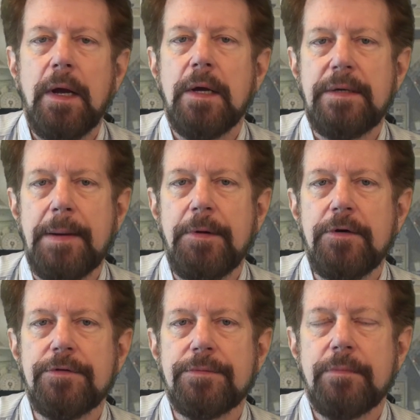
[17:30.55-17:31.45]

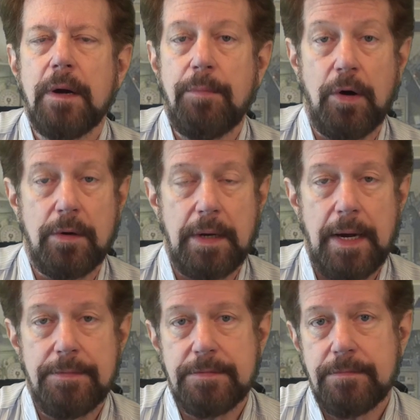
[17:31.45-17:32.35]
demos,
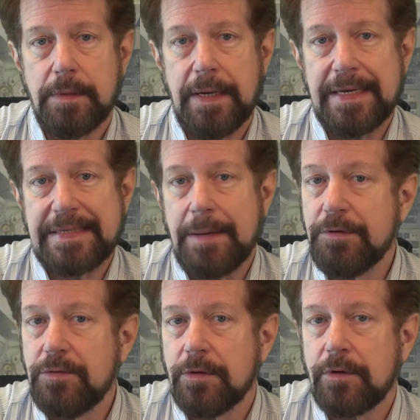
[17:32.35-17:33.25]
prototypes, example
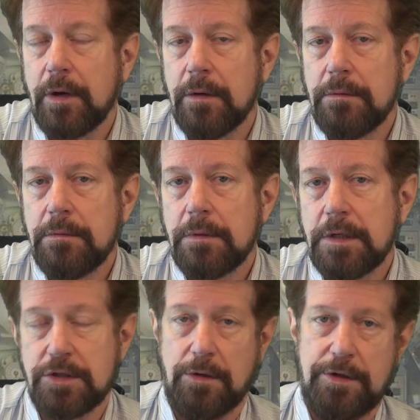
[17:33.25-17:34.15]
source code,
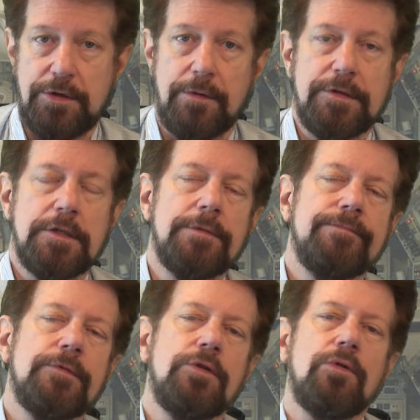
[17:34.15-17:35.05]
consulting services,
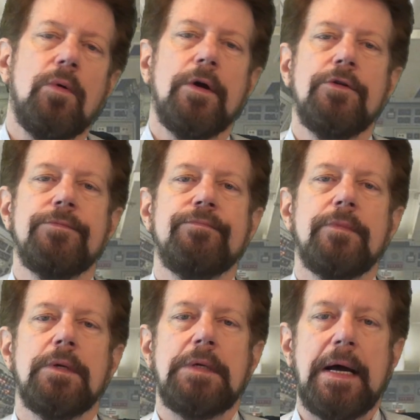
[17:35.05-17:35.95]
tutorials,
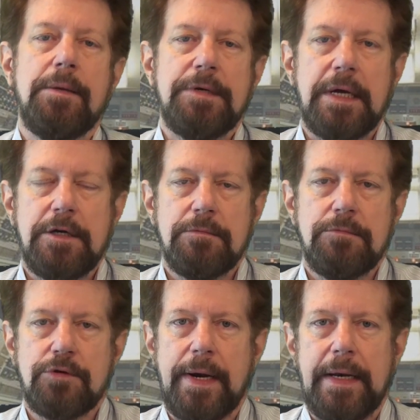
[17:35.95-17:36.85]
documentation,
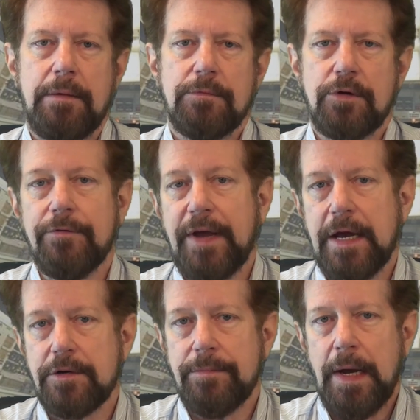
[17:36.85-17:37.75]
training,
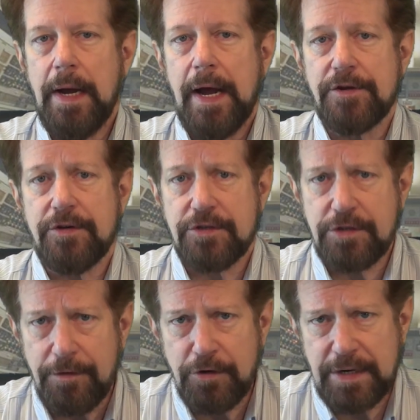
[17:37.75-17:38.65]
certification, and certain
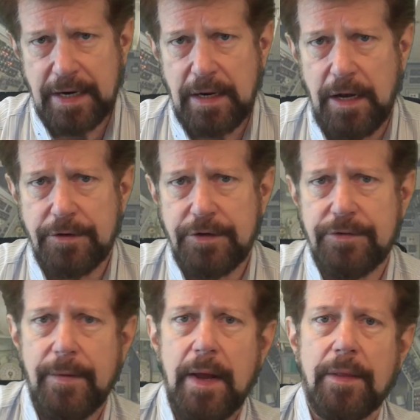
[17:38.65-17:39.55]
server technologies
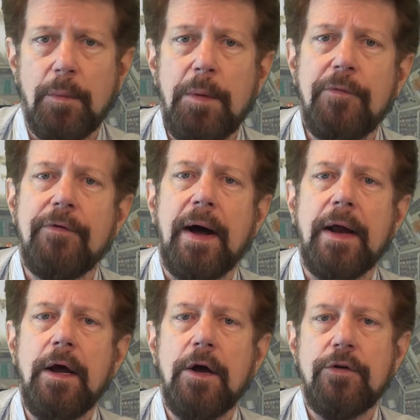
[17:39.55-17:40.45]
that we provide
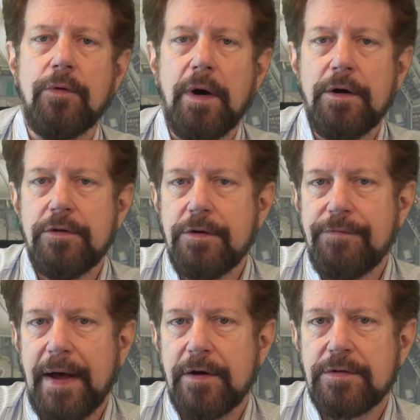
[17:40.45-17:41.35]
to hundreds of
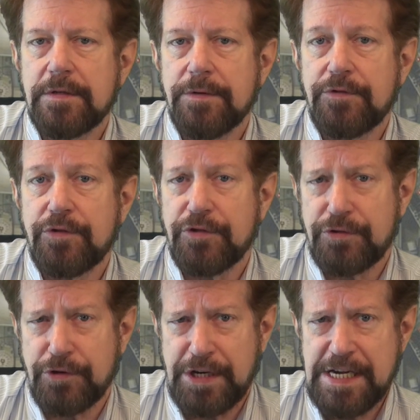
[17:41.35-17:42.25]
thousands of
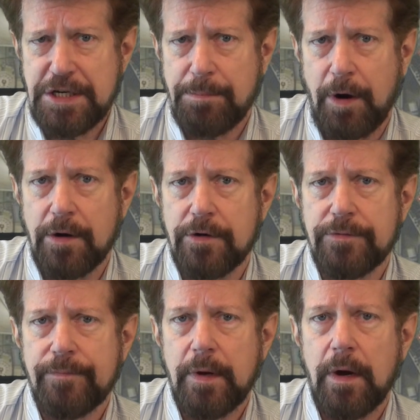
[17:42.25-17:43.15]
strategic partners
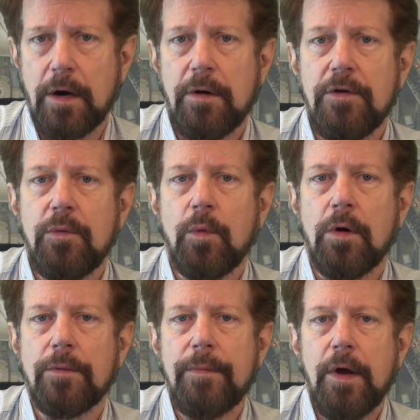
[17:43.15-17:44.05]
across the
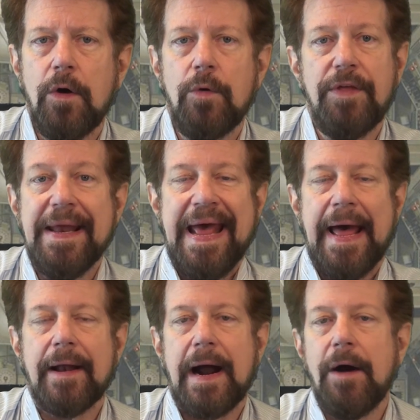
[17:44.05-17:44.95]
world who then
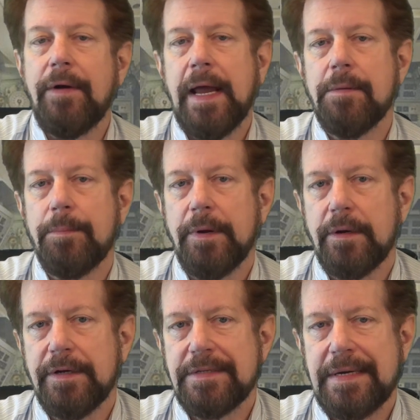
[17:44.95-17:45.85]
add our
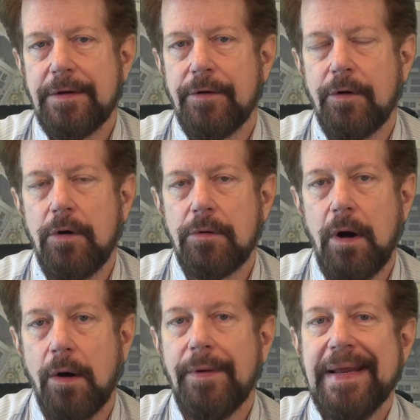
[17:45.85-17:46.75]
capabilities into their own
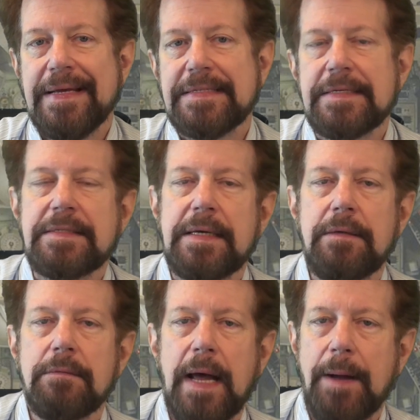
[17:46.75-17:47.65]
already existing
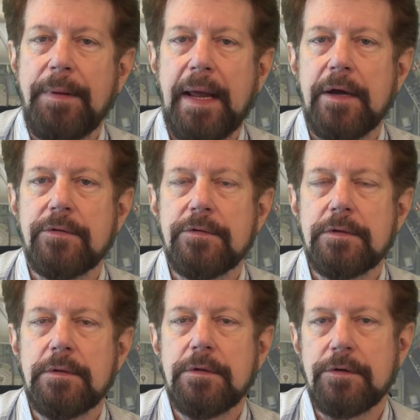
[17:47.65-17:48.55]
applications,
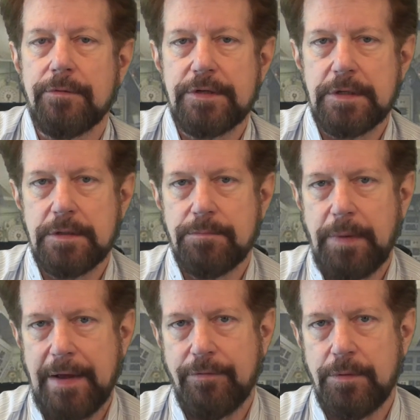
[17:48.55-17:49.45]
services,
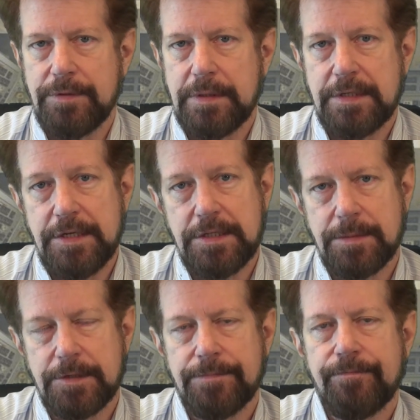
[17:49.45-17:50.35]
platforms, and
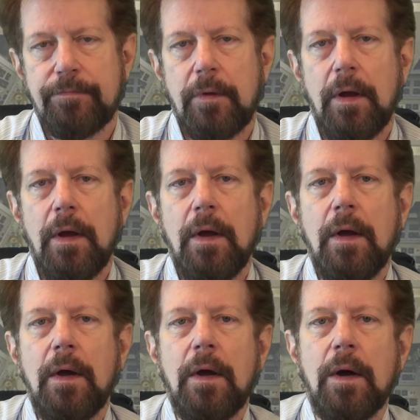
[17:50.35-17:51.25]
systems.
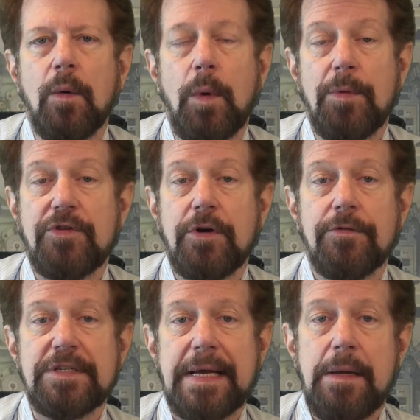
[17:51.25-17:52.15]
We will
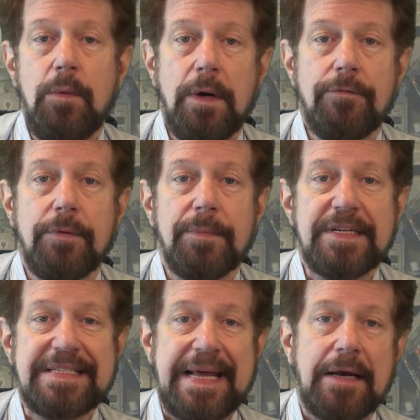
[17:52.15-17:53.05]
service anyone from the
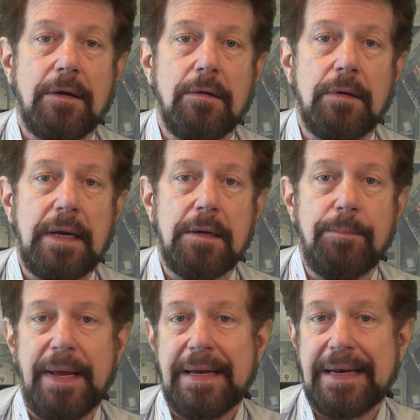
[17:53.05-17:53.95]
standalone
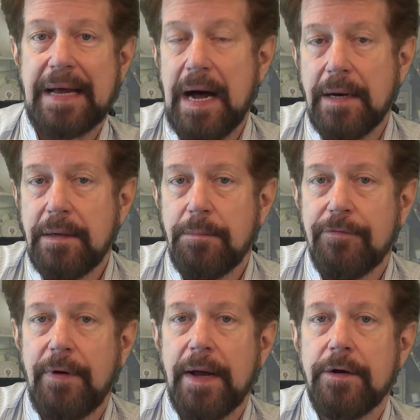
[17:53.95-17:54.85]
independent content
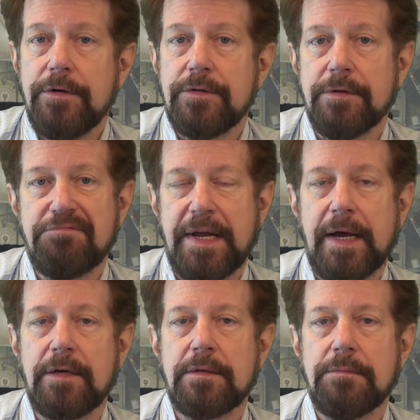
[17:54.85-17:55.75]
providers of
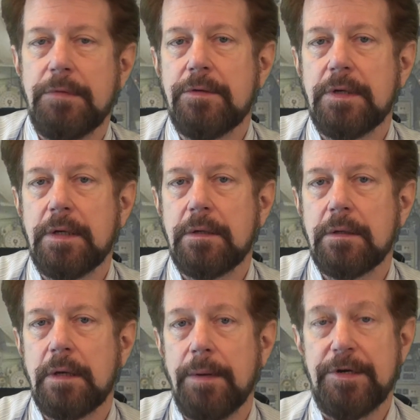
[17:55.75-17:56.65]
text, music,
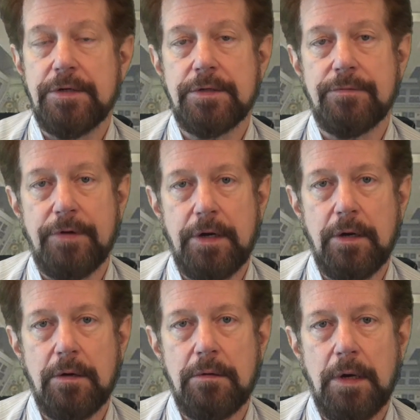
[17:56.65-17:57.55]
images, and
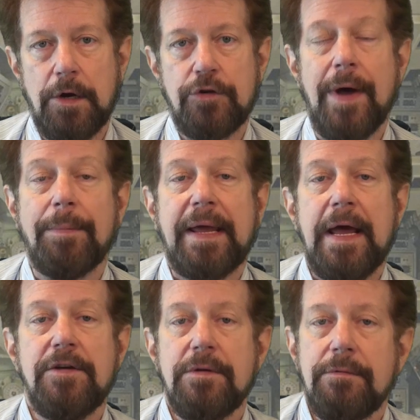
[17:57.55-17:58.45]
video, to
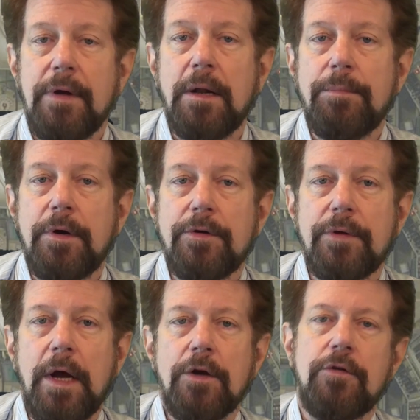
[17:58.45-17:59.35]
application developers,
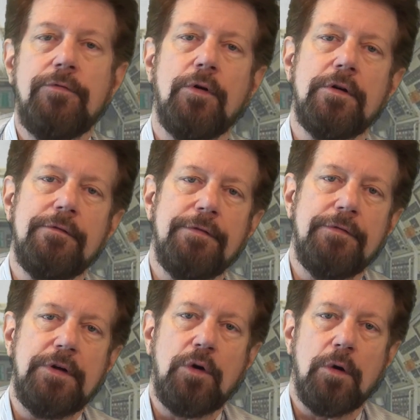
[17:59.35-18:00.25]
to Fortune
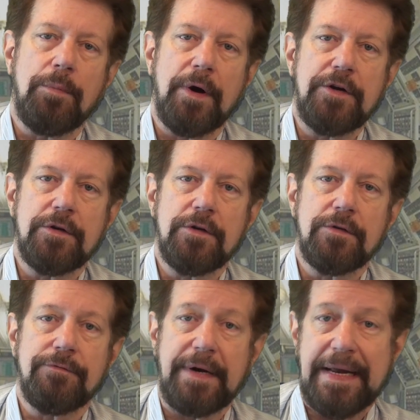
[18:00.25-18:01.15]
50 corporations,
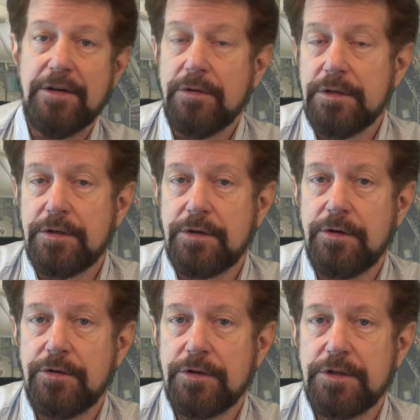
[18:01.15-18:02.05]
financial
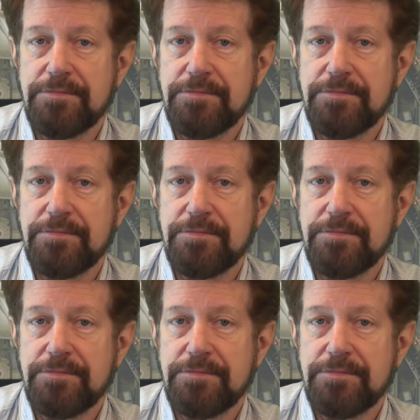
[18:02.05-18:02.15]
institutions,